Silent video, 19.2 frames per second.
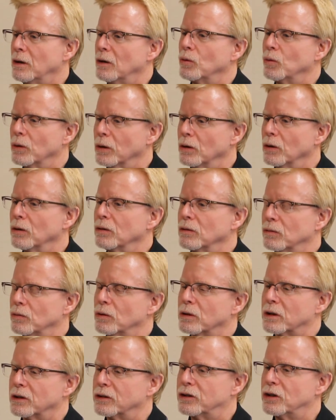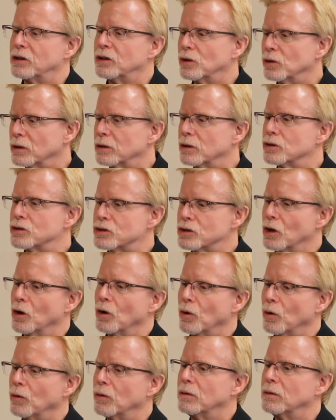will continue to
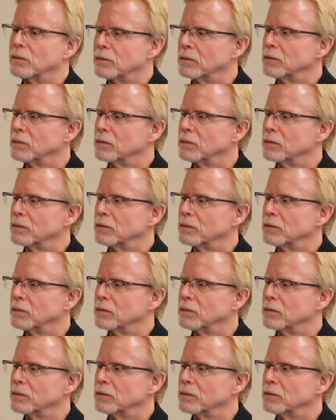show